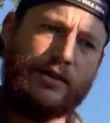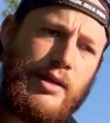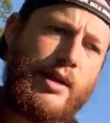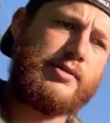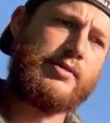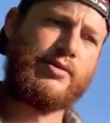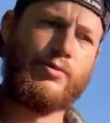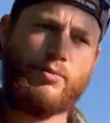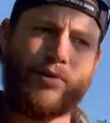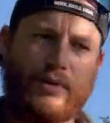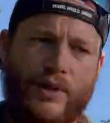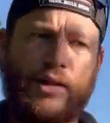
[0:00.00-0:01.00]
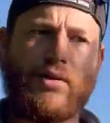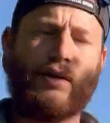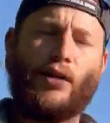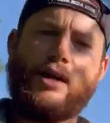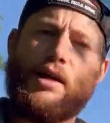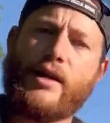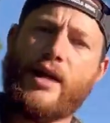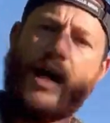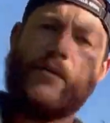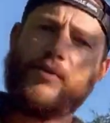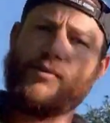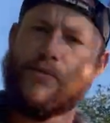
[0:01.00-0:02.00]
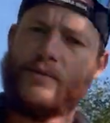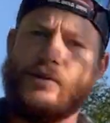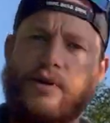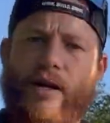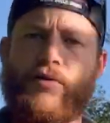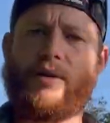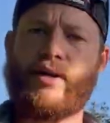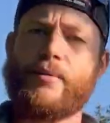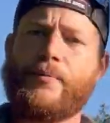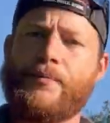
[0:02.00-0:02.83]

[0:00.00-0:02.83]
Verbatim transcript: execute building a cabin from the ground up.